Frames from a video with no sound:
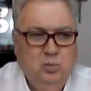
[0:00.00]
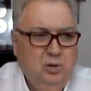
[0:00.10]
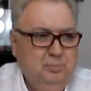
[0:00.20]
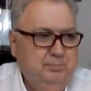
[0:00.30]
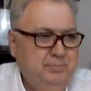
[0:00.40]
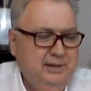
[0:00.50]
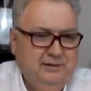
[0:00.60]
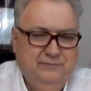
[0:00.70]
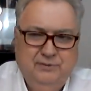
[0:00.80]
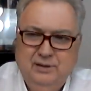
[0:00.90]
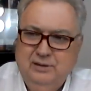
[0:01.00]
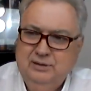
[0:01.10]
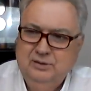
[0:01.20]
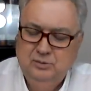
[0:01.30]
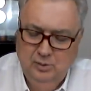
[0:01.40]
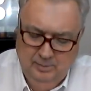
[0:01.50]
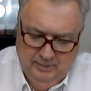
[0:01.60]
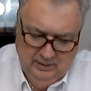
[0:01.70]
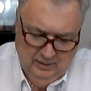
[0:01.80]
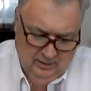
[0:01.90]
word benefit too. I
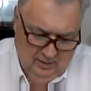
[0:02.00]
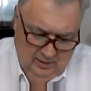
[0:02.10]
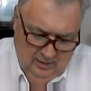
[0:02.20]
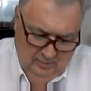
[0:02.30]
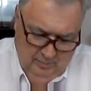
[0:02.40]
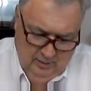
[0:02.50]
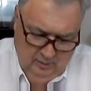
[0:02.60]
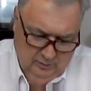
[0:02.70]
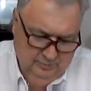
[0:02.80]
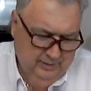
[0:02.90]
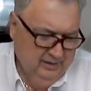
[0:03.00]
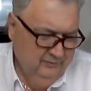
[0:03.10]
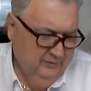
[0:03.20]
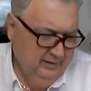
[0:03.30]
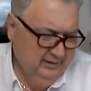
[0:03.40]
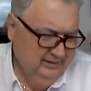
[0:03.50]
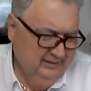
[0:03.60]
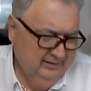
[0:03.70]
mean, because benefit,